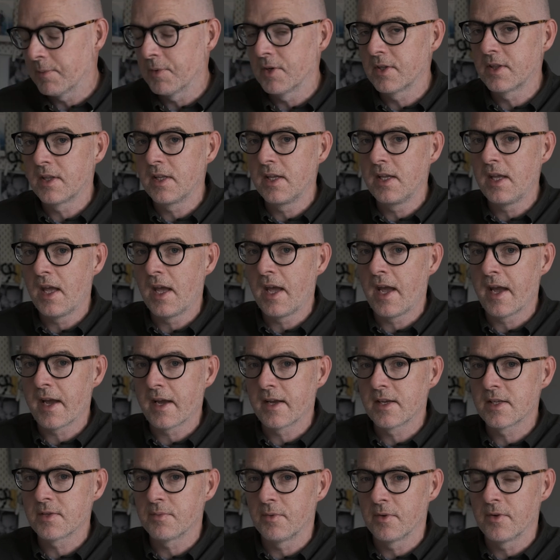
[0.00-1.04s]
about the
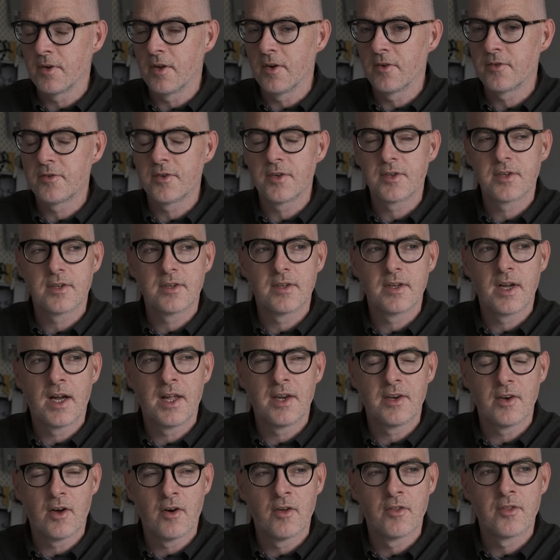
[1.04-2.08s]
X100
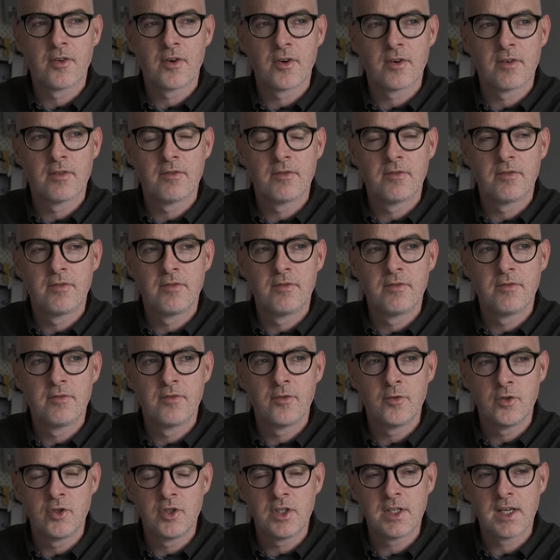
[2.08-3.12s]
and other
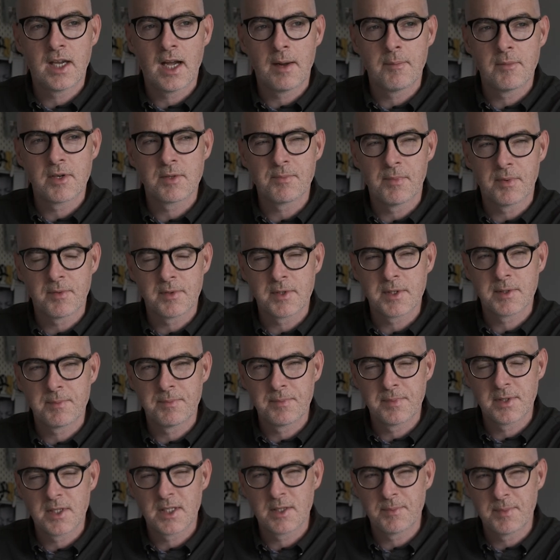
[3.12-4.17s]
Fuji cameras, but
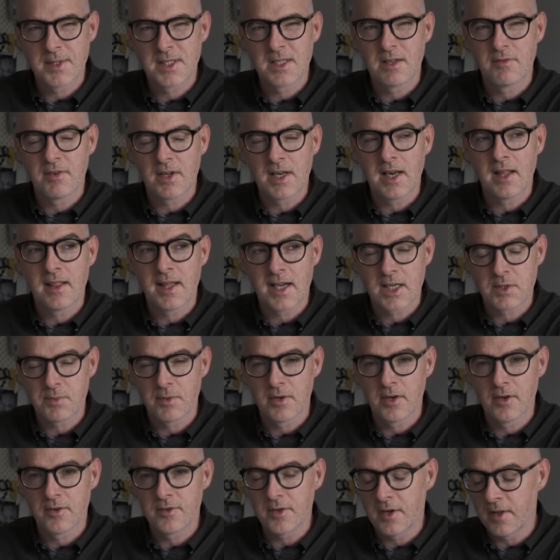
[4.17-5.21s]
specifically the
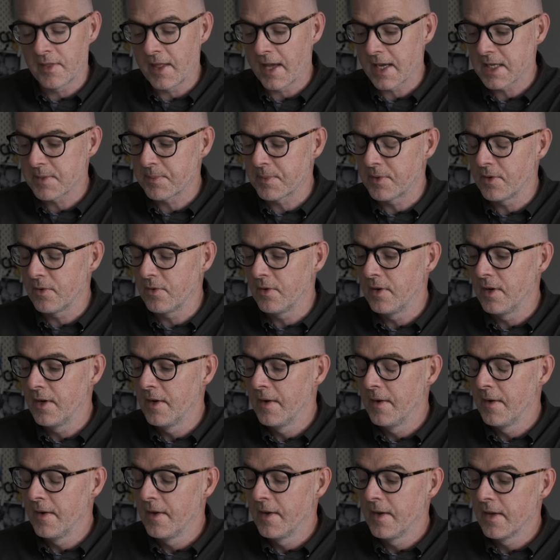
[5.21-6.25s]
X100 and the X Pro
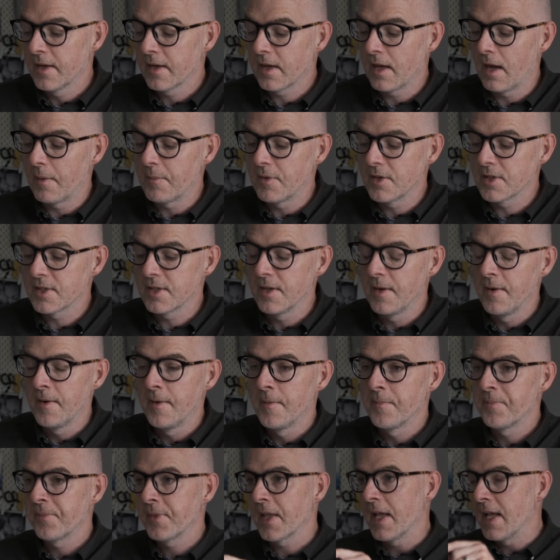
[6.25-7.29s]
cameras,
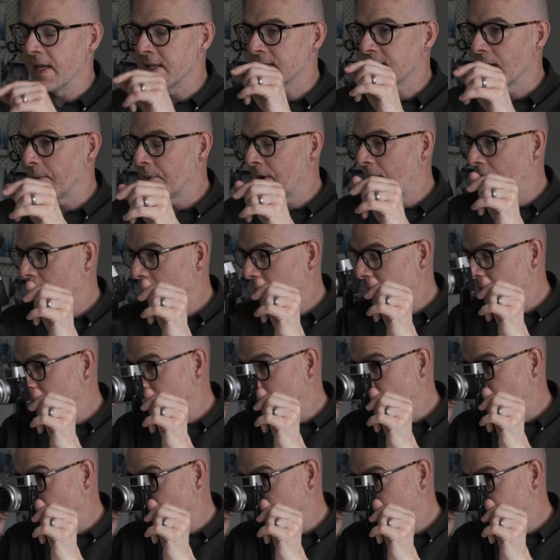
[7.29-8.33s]
is that when I look through
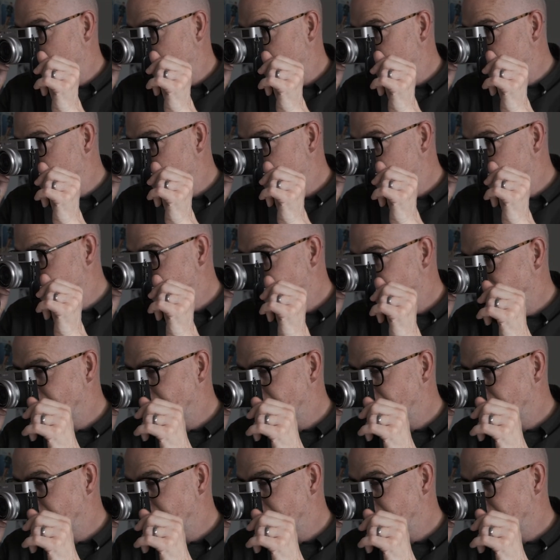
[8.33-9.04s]
the viewfinder,